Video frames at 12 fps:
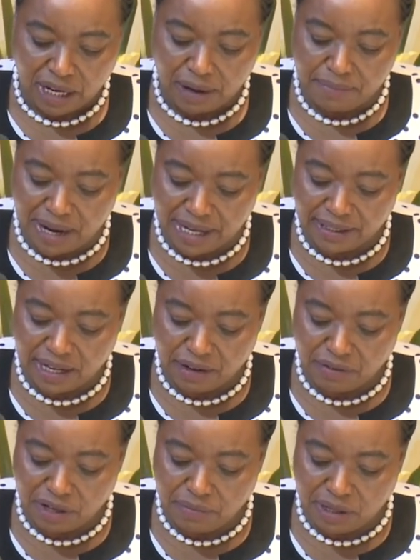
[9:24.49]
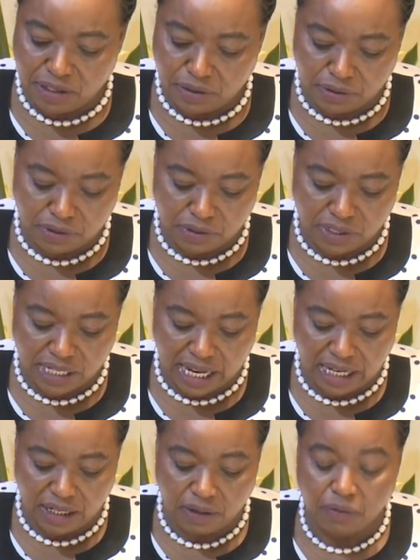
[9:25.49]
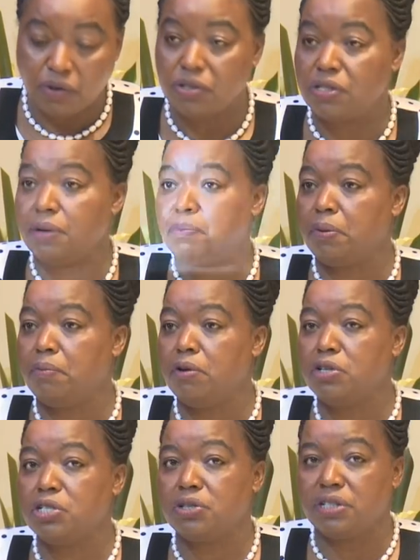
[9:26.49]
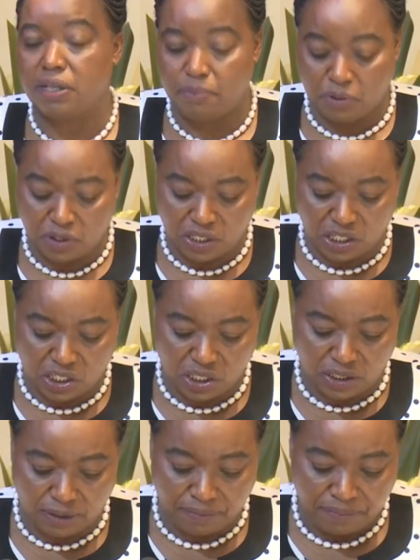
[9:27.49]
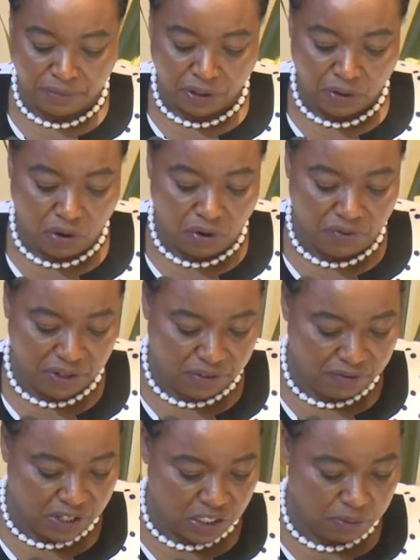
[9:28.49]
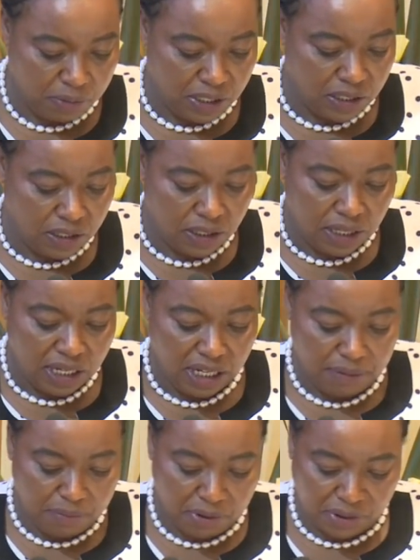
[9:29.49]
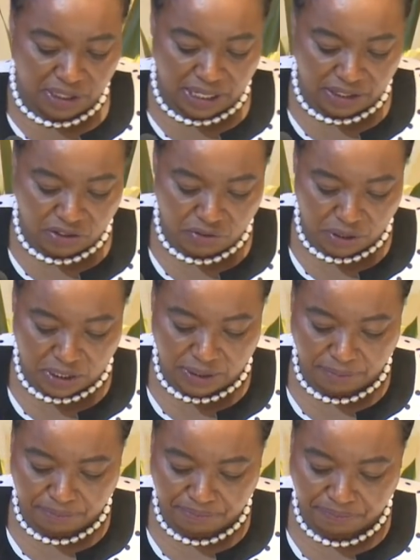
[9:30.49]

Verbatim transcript: Among the agreements also signed was the promotion and protection of investments in both countries.